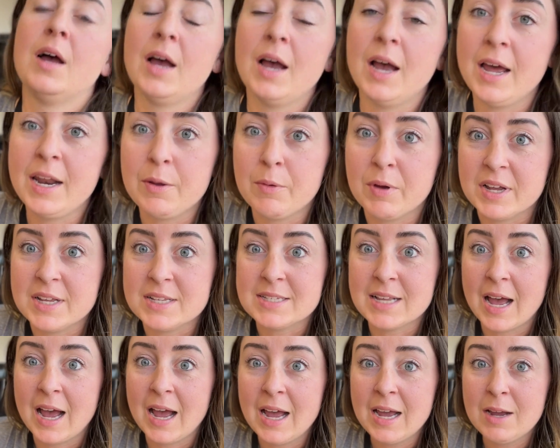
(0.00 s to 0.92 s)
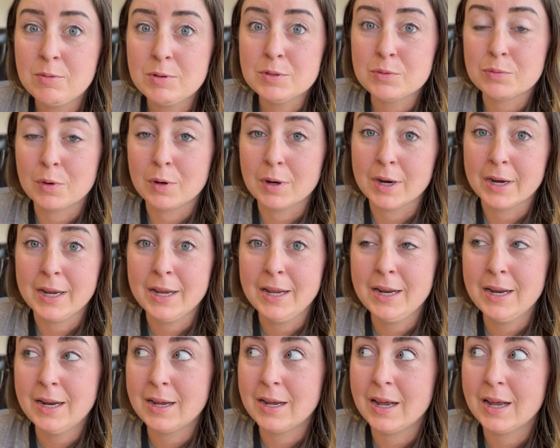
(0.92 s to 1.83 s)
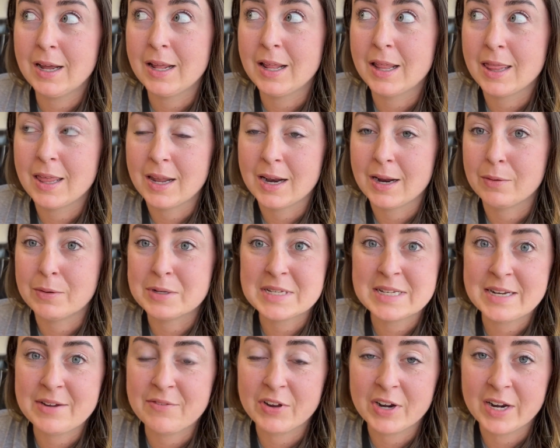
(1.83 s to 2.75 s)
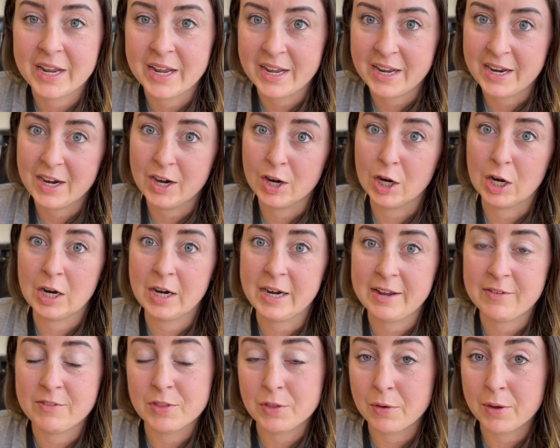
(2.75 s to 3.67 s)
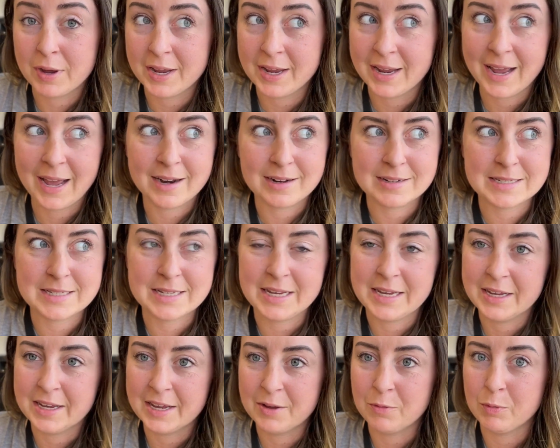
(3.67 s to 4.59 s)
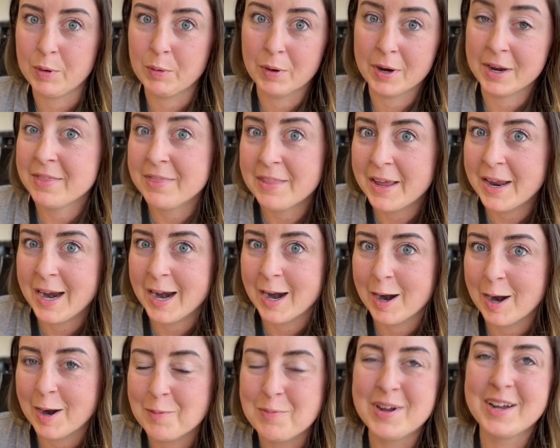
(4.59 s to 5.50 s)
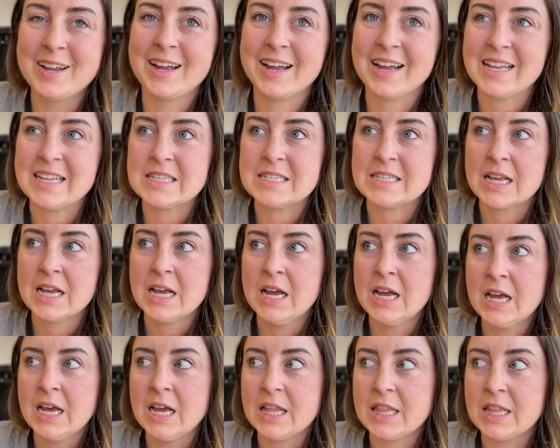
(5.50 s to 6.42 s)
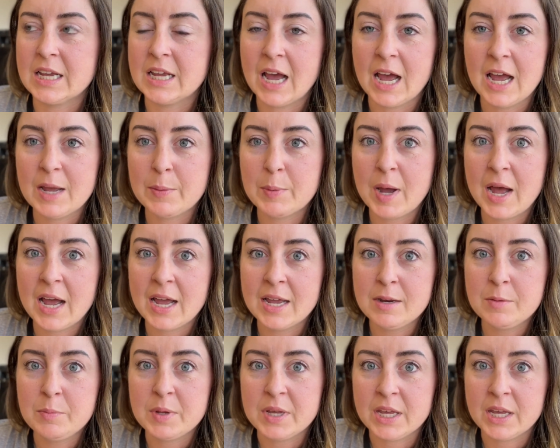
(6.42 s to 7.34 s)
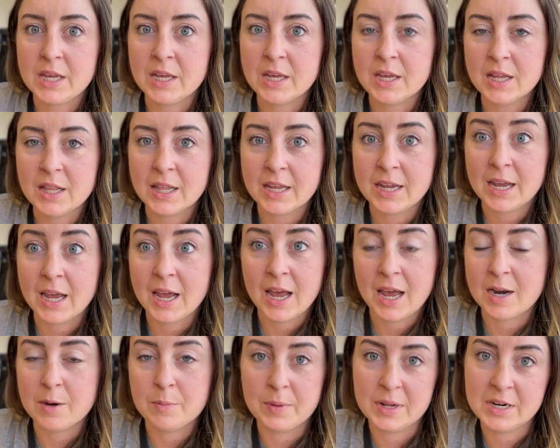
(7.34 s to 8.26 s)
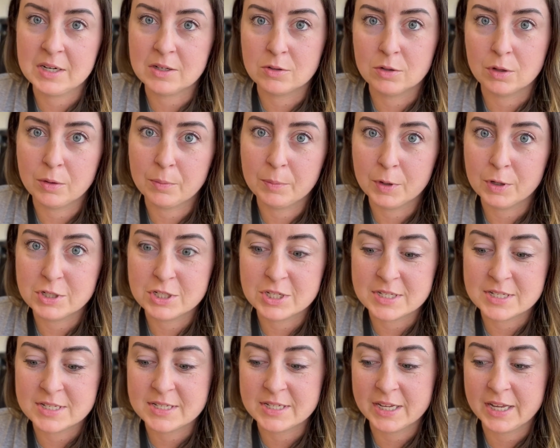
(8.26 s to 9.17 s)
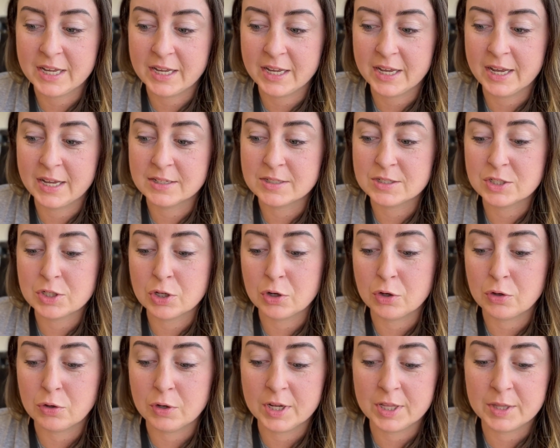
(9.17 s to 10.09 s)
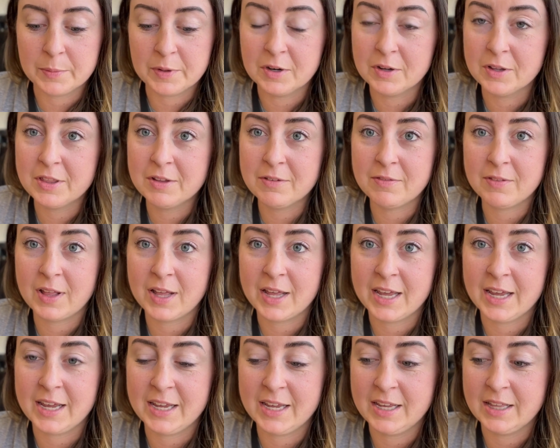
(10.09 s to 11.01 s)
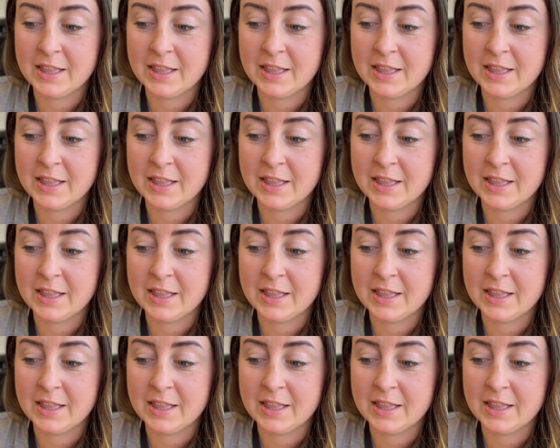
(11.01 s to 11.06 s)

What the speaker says: Anyways, I was worried that I wasn't even gonna get here, even though I had a seat and we were in the air, because the guy behind me like had a medical emergency. And so in the middle of the flight,